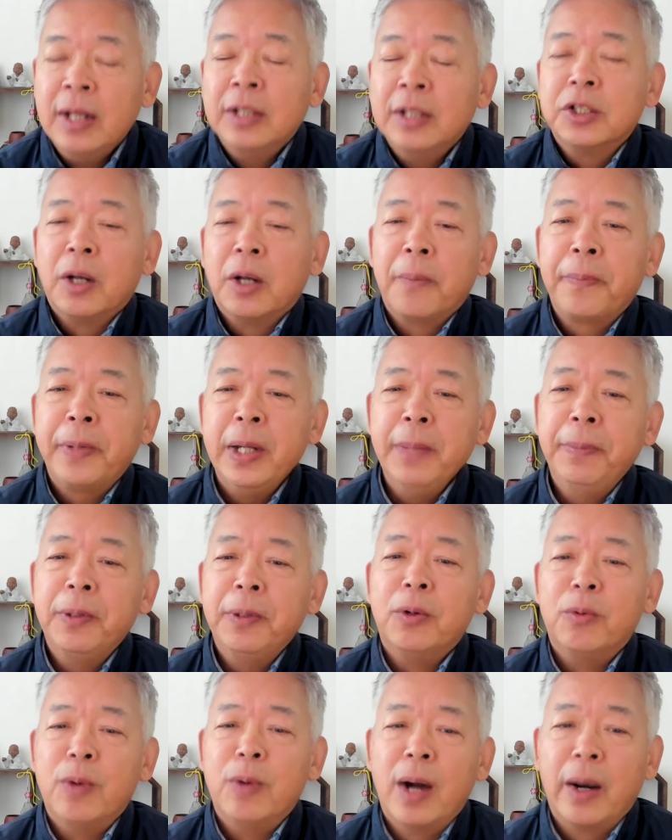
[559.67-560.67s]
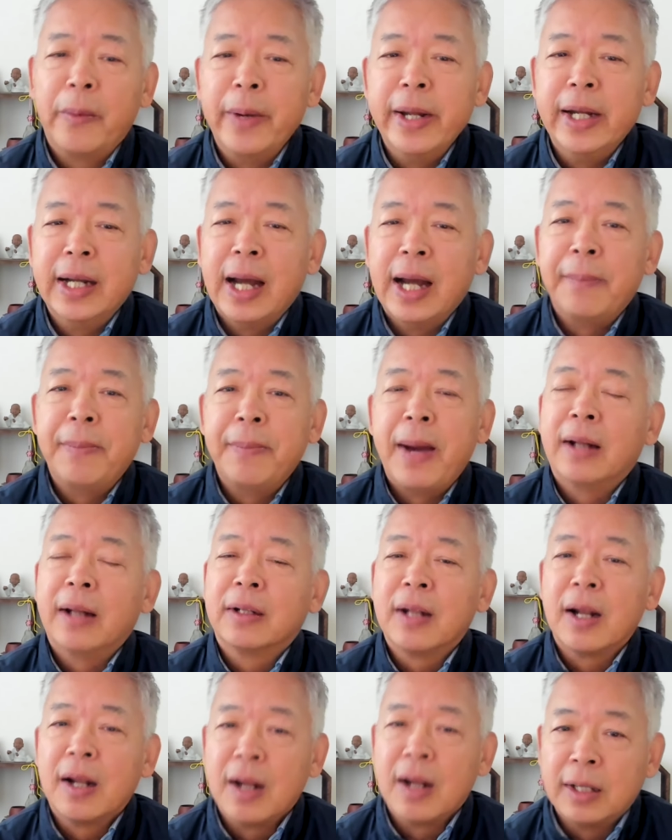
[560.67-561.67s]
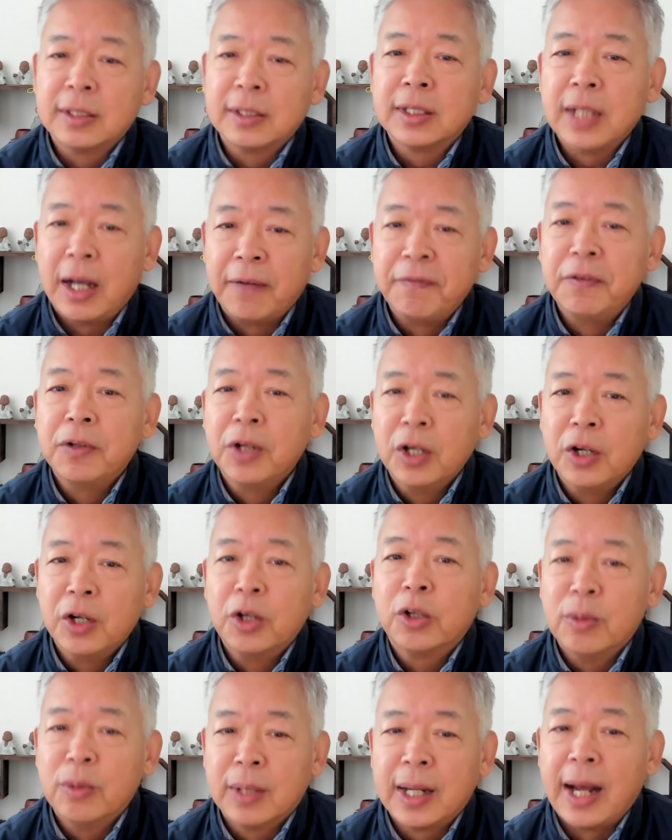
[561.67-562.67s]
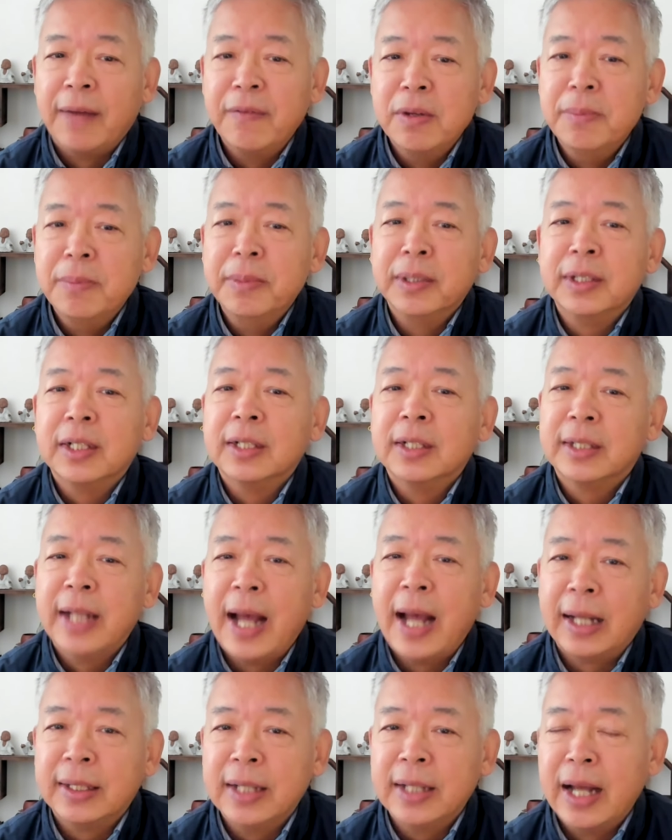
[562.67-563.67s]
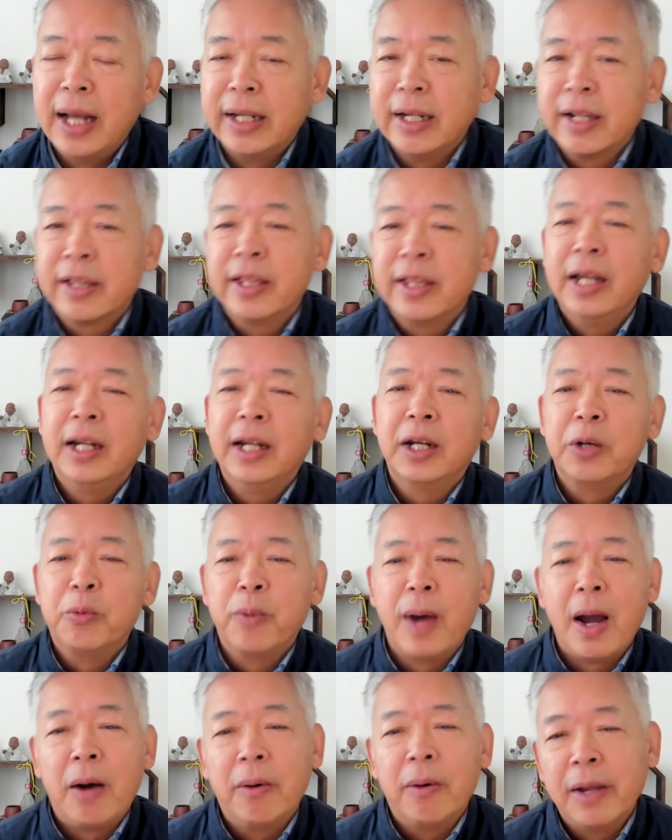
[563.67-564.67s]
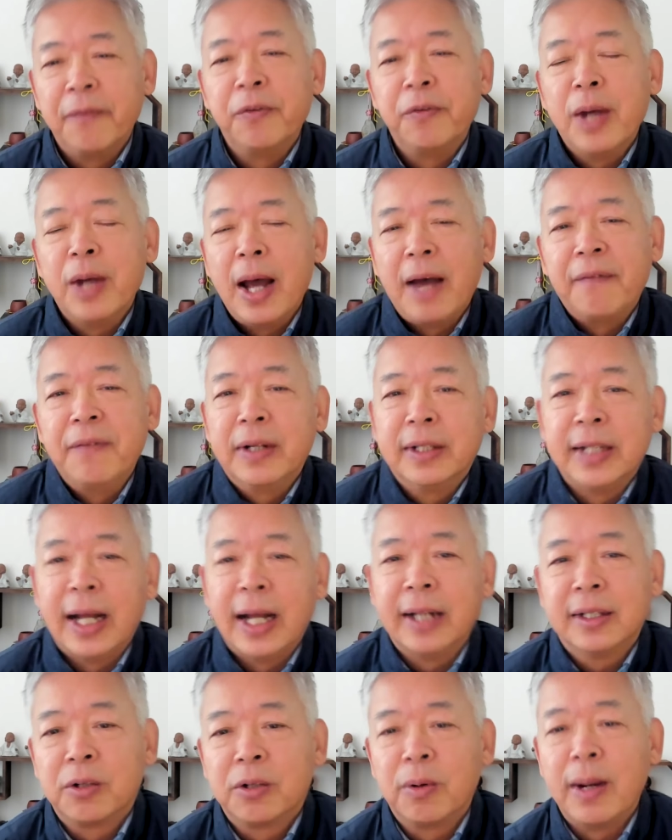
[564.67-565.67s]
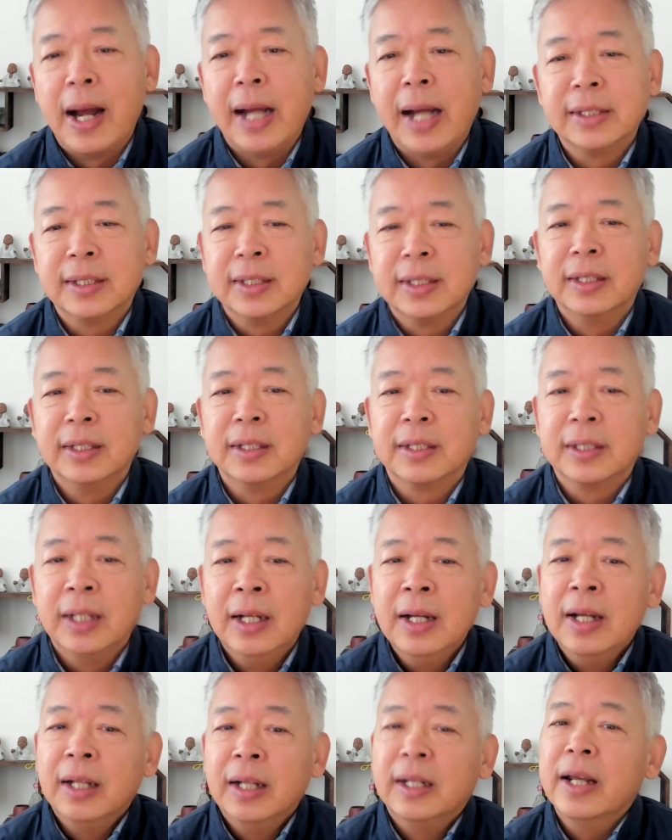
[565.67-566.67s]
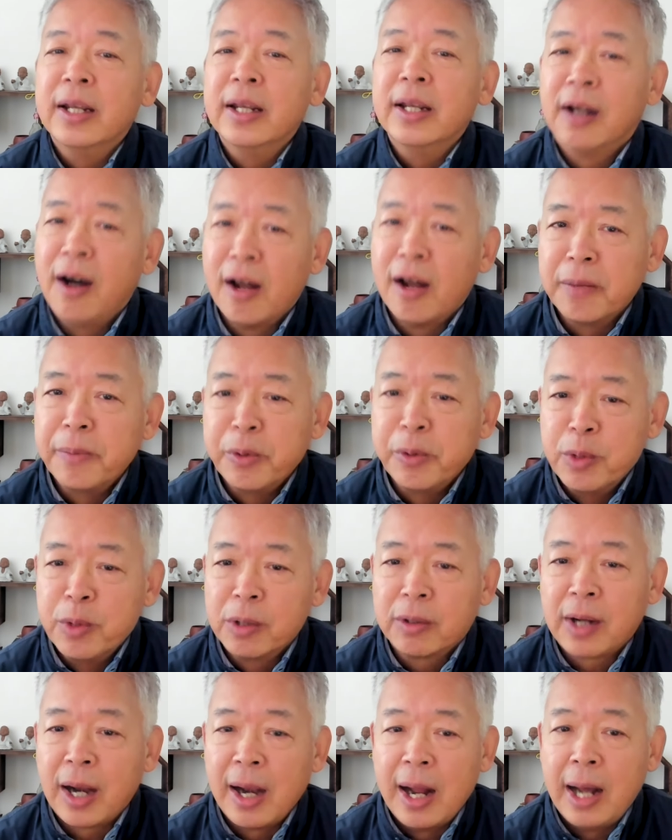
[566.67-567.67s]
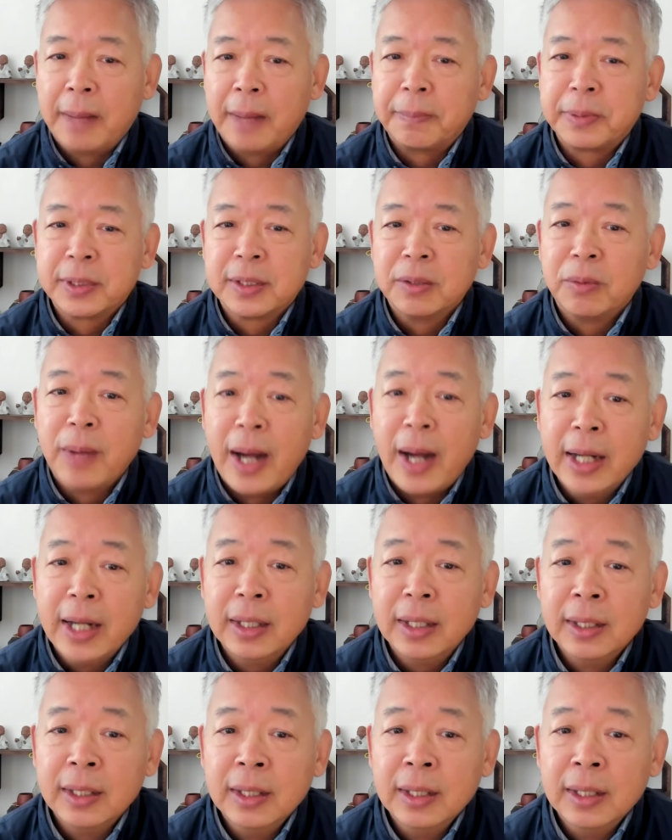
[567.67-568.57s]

So people worrying about lots of local government debt and think, well, if you have a debt crisis, the economy will collapse, right?